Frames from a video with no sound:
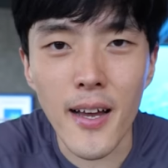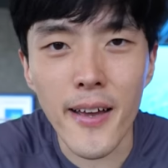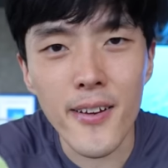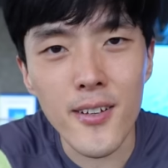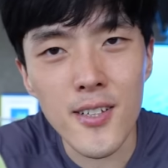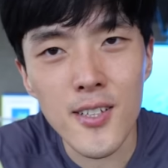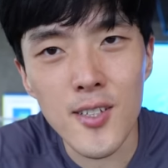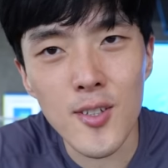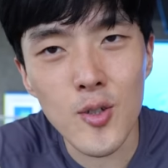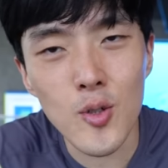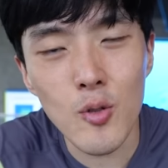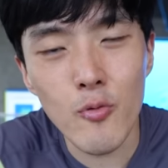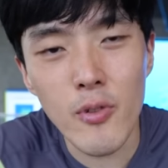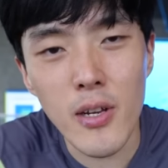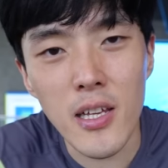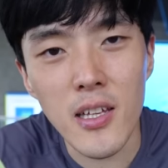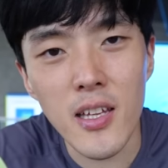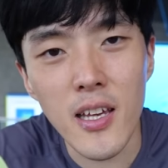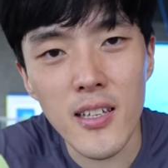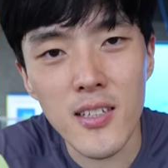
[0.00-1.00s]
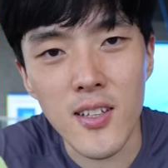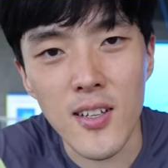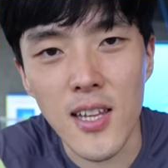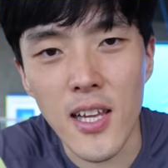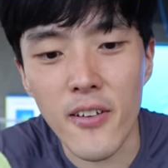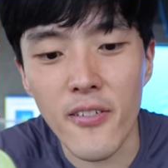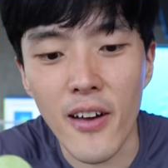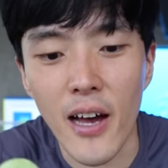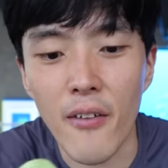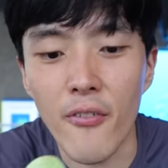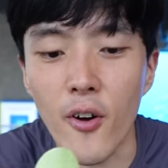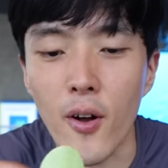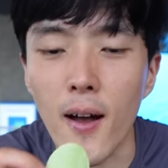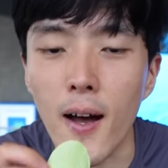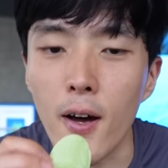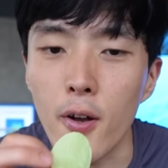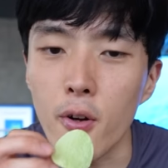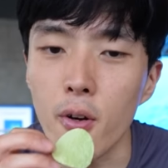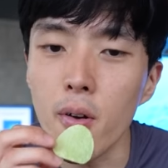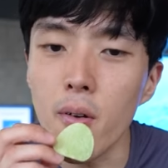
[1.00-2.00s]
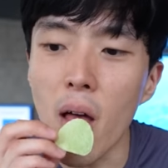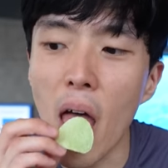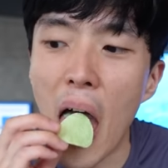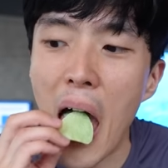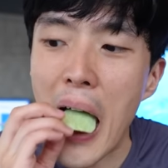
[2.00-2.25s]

I honestly don't really taste a lot of avocado.